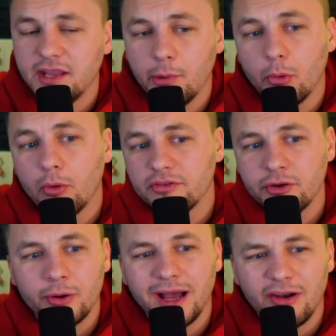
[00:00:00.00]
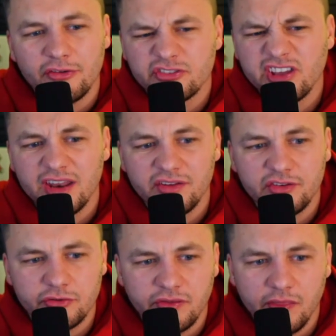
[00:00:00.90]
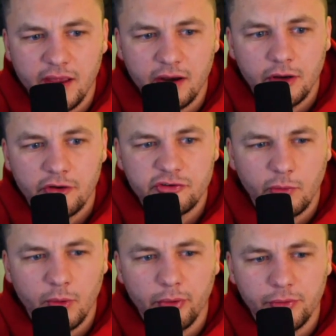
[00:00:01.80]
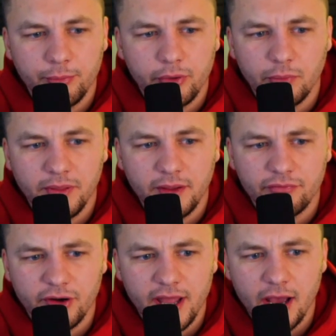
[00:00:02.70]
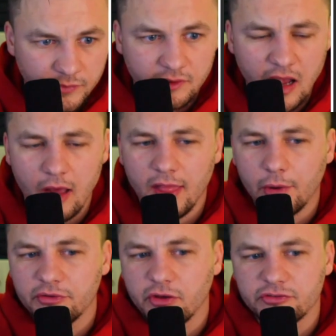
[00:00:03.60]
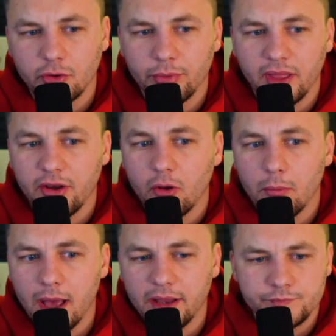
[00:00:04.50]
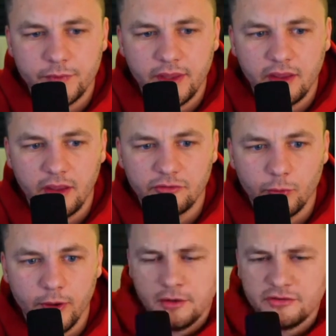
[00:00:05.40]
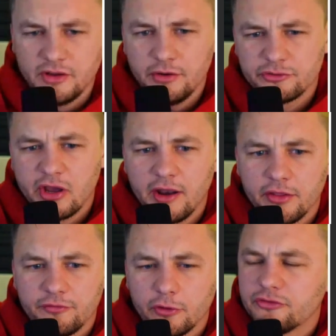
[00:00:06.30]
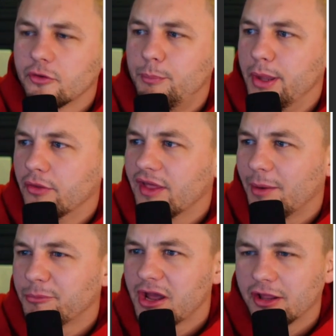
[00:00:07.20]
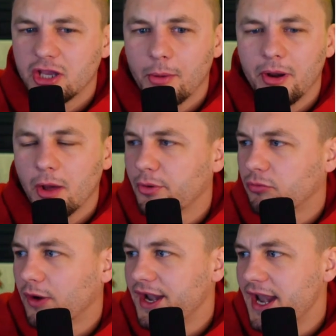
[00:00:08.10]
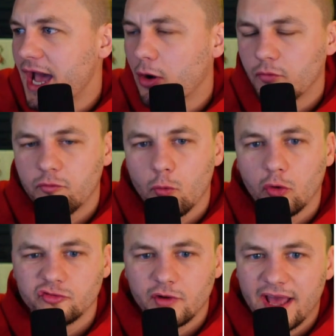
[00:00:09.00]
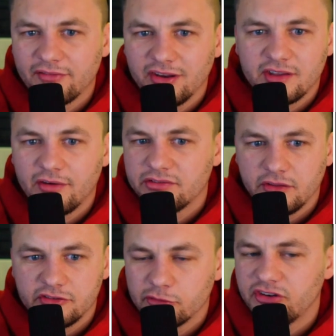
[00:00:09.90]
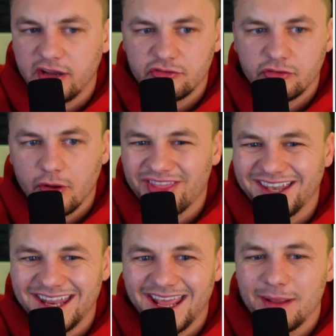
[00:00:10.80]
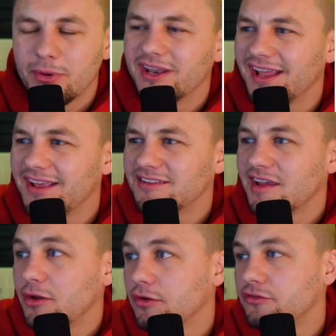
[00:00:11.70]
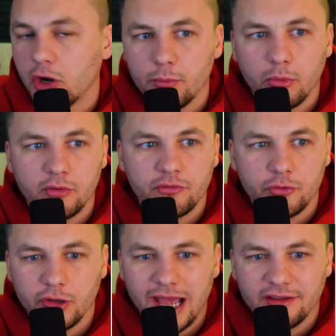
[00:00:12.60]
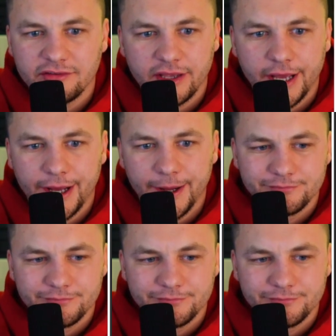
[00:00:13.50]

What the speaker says: points. So I don't know, just kind of interesting there. Sure, we'll put him in there for now. Kyle Lowry's also a play I don't mind as well. So here's kind of the first look build that I'm kind of coming up with right now for DraftKings. Obviously, this will change throughout the day, but it is a good starting point for you guys. Kind